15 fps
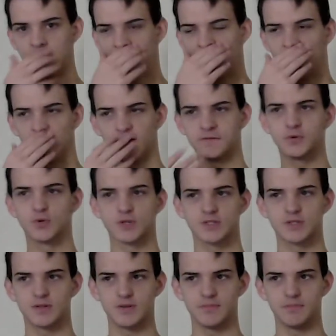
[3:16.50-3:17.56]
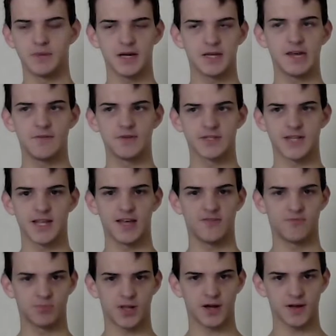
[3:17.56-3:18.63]
Now, of course, my game doesn't
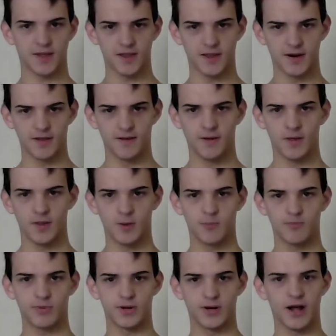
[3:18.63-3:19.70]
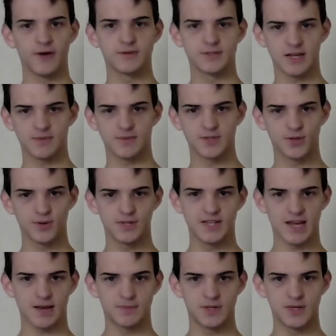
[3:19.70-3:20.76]
have blocking in it, but I was able to
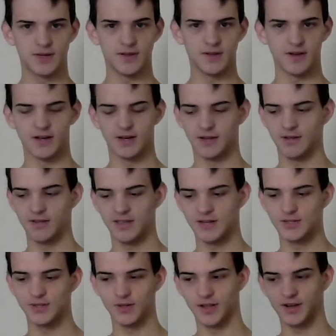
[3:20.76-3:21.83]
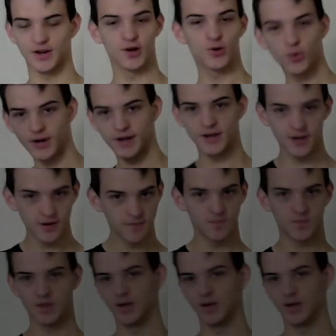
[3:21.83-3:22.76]
adapt it into like a quick